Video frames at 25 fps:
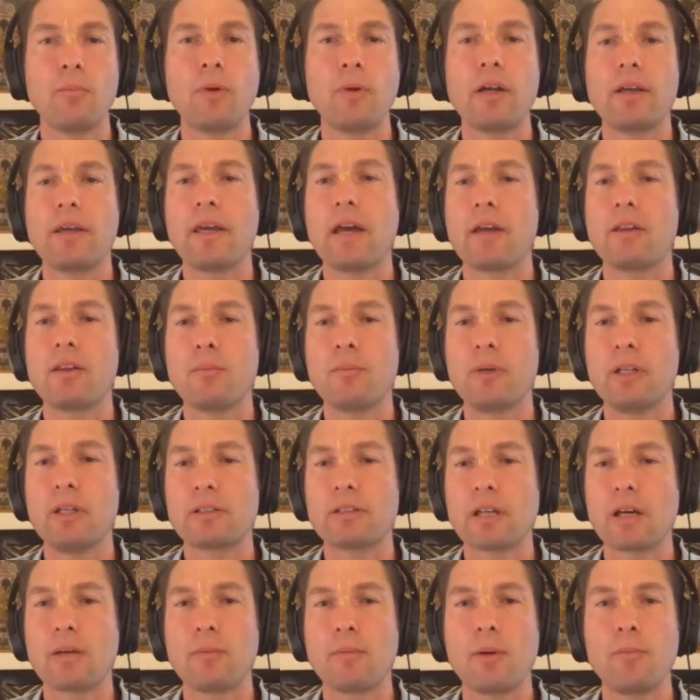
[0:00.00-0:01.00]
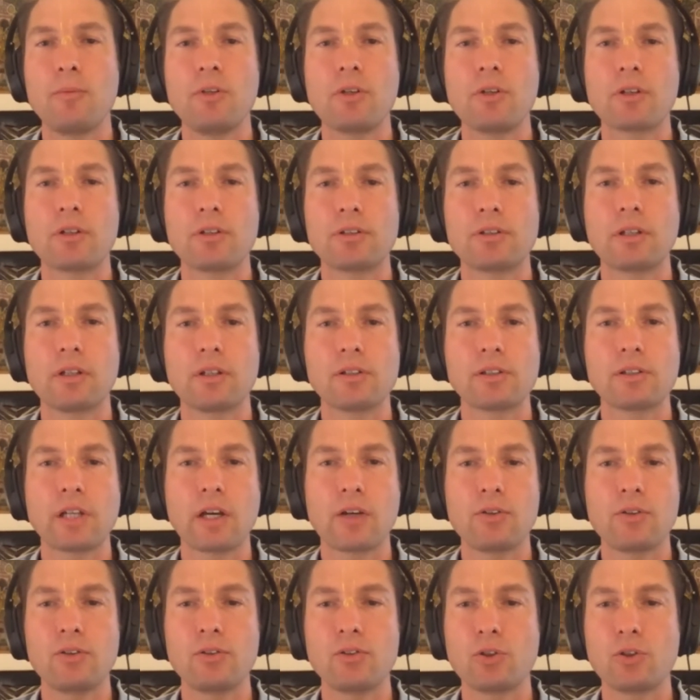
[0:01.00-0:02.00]
But yeah, in the meantime, maybe you can tell us how
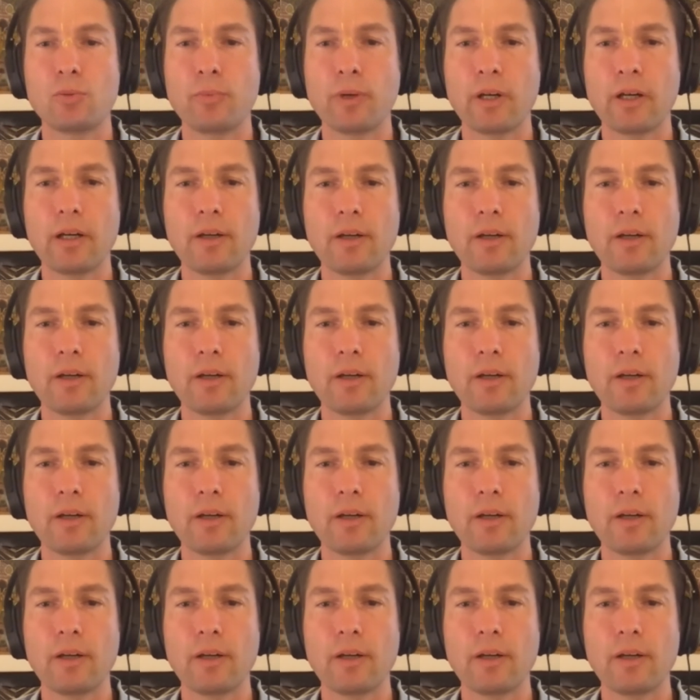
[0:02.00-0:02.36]
you two met.